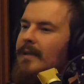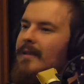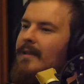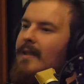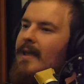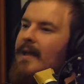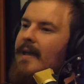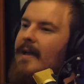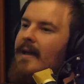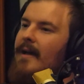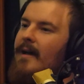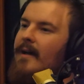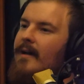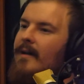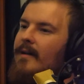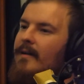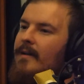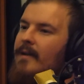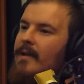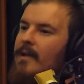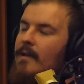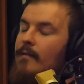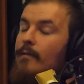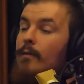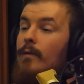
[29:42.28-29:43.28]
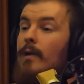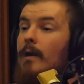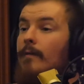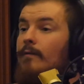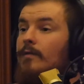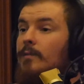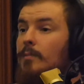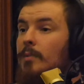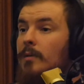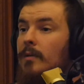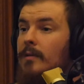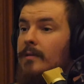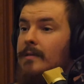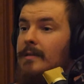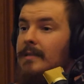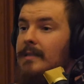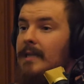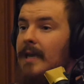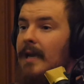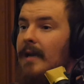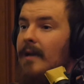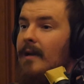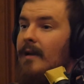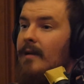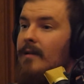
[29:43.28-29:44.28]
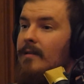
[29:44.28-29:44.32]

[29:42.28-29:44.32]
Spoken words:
they feel comfortable on set,